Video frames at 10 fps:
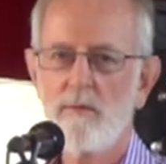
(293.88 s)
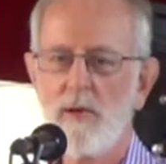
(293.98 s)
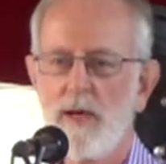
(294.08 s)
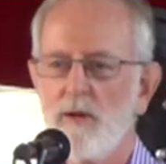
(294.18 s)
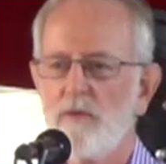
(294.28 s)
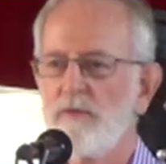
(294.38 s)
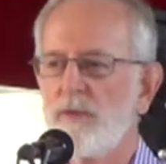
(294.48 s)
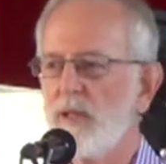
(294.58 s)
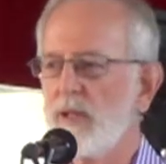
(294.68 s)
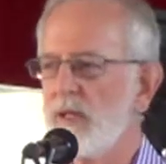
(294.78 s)
My own
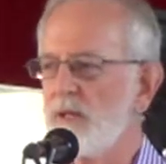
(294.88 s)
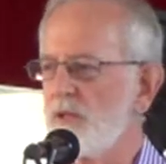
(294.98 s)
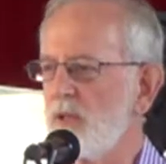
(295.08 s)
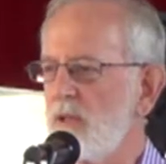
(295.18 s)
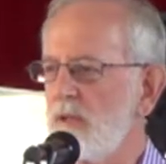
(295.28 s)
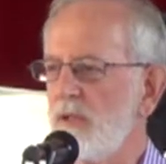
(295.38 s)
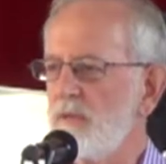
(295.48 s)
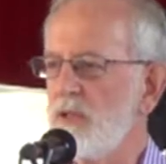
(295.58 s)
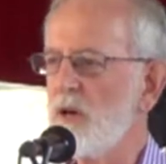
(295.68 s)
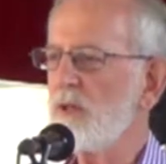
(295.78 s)
feeling is that if
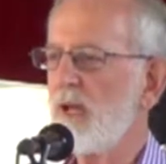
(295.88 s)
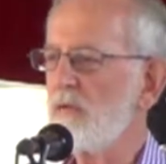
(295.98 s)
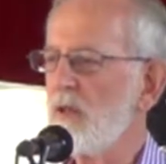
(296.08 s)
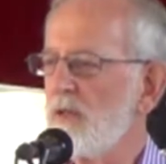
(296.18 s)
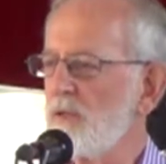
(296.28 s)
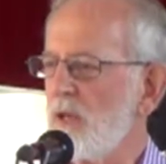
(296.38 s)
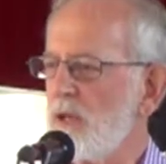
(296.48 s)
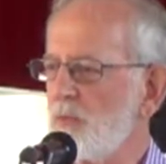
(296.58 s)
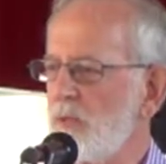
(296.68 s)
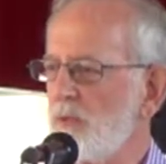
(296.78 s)
you don't have lawn
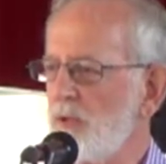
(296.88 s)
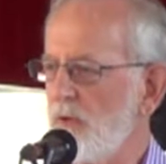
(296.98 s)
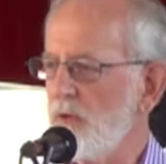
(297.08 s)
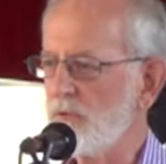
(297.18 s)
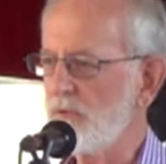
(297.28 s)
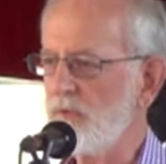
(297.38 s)
signs, people notice.